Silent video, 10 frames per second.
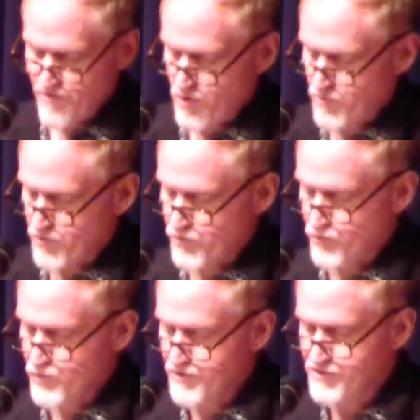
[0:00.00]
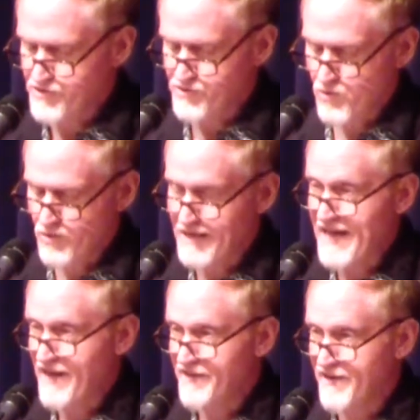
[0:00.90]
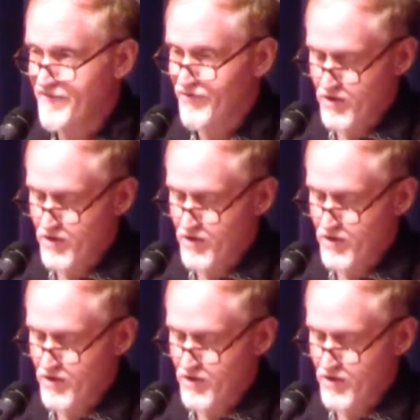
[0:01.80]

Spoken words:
farmer who ruins his own land out of